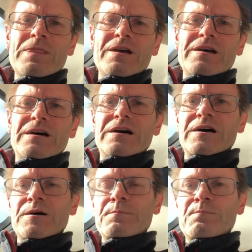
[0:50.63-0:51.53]

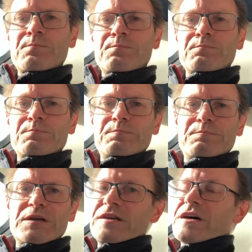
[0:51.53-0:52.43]

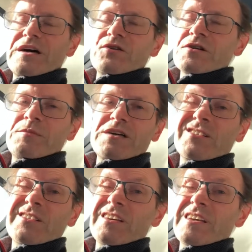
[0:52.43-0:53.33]
But yeah, I don't
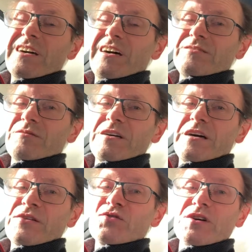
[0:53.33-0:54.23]
imagine the
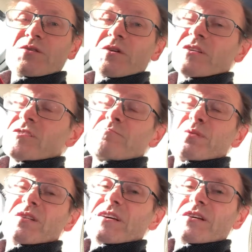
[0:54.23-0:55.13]
Android one is
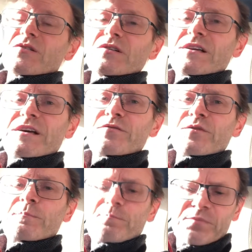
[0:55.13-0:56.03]
particularly different.